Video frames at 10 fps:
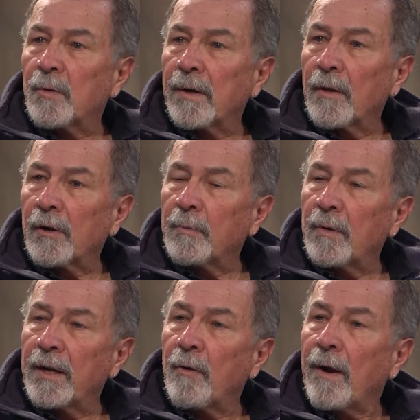another
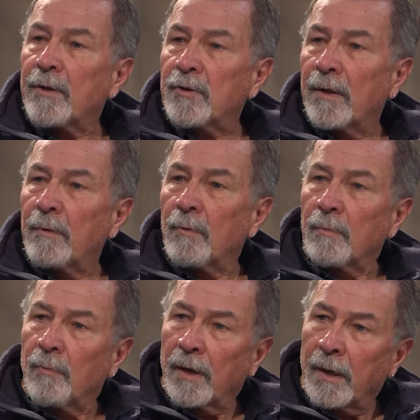community gradually. We're
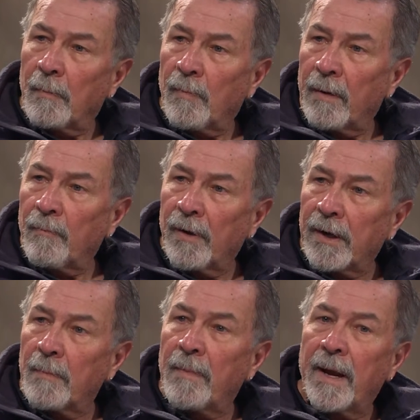bringing
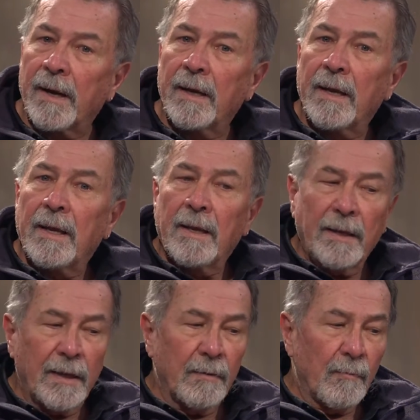them back,
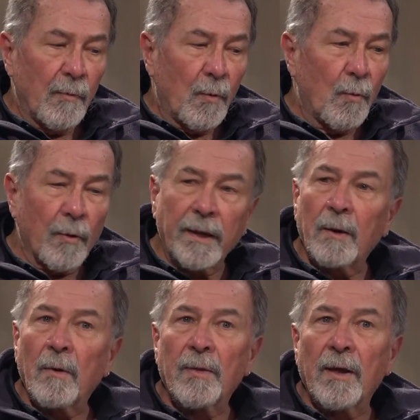and
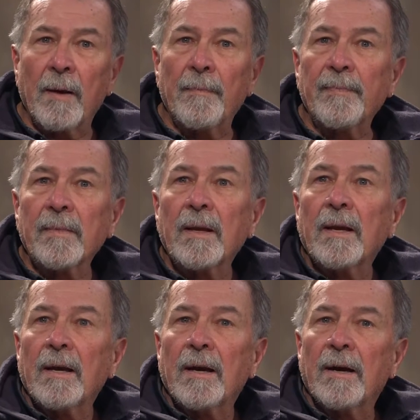working with them
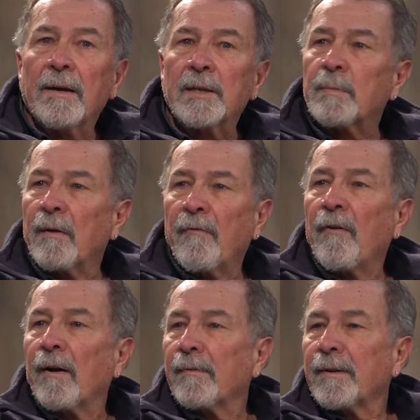has been
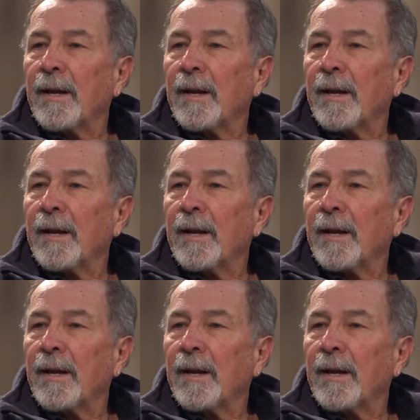fun.